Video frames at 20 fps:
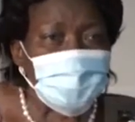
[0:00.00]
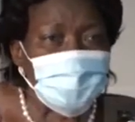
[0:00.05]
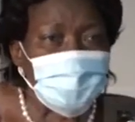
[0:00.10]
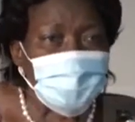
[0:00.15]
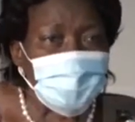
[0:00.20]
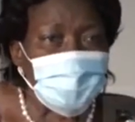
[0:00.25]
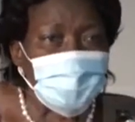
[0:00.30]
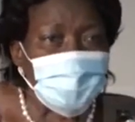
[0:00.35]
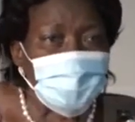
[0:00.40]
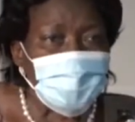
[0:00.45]

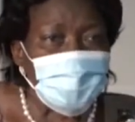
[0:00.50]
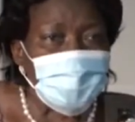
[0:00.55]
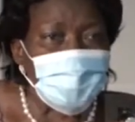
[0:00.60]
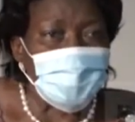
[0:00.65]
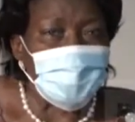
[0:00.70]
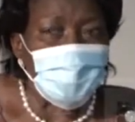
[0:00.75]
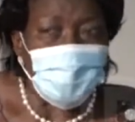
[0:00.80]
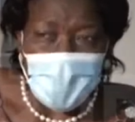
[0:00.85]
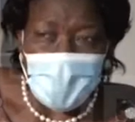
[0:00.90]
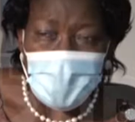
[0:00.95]
Why?
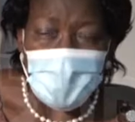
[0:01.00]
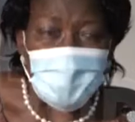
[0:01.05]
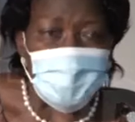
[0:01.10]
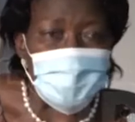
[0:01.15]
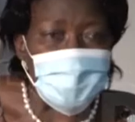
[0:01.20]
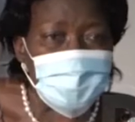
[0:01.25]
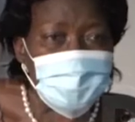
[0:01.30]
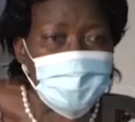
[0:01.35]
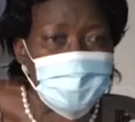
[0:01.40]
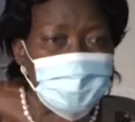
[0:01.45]

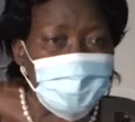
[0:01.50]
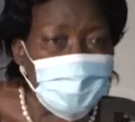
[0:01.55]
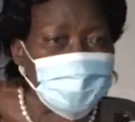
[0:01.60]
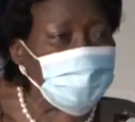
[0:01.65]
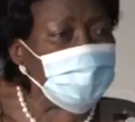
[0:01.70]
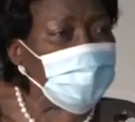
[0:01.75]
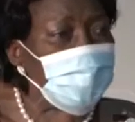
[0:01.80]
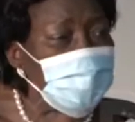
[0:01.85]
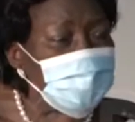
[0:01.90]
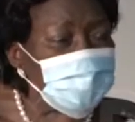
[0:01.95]
Why?
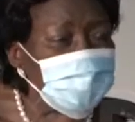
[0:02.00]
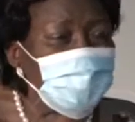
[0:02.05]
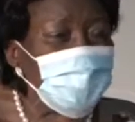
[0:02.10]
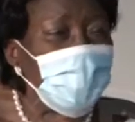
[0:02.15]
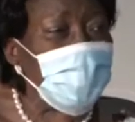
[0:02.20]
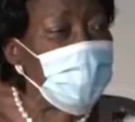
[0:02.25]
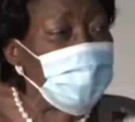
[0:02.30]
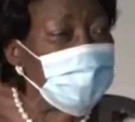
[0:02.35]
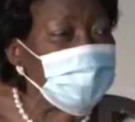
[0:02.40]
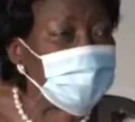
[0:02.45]
That's why,
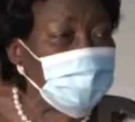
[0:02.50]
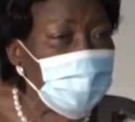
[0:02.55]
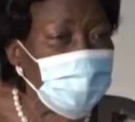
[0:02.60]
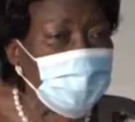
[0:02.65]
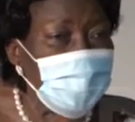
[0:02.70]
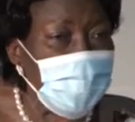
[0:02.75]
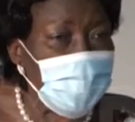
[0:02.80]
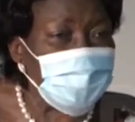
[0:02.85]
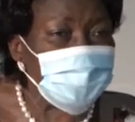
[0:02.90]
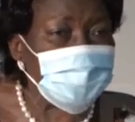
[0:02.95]
why are you
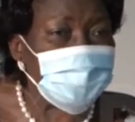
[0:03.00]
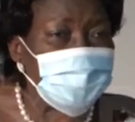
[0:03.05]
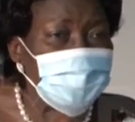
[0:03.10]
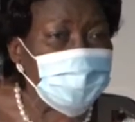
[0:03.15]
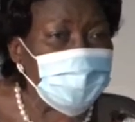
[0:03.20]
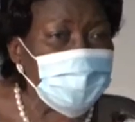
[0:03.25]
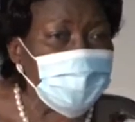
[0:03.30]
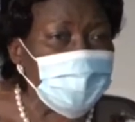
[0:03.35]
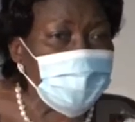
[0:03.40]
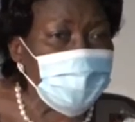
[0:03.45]
picking me out?
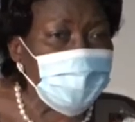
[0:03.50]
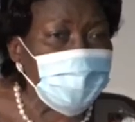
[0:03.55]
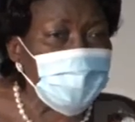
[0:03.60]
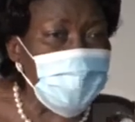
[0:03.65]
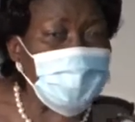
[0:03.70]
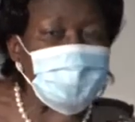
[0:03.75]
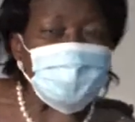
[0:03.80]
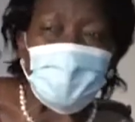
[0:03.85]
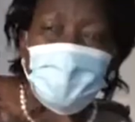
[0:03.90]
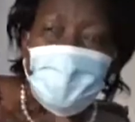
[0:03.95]
Why?
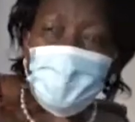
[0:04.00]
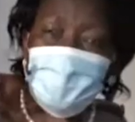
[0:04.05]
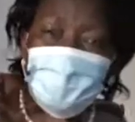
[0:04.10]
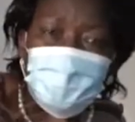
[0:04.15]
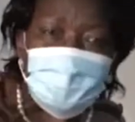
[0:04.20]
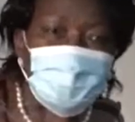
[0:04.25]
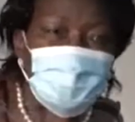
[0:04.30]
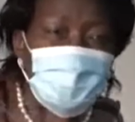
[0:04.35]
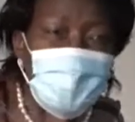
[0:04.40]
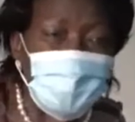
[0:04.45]
You have
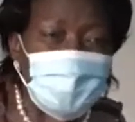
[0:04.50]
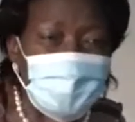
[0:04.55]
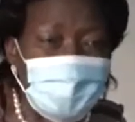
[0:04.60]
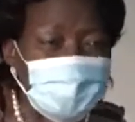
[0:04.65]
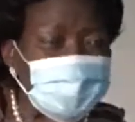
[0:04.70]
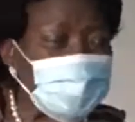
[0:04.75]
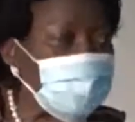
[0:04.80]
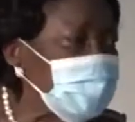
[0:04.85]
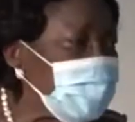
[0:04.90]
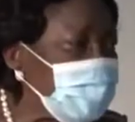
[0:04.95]
allowed my
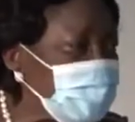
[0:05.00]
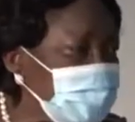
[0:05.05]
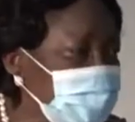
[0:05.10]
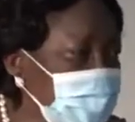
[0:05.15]
businesses at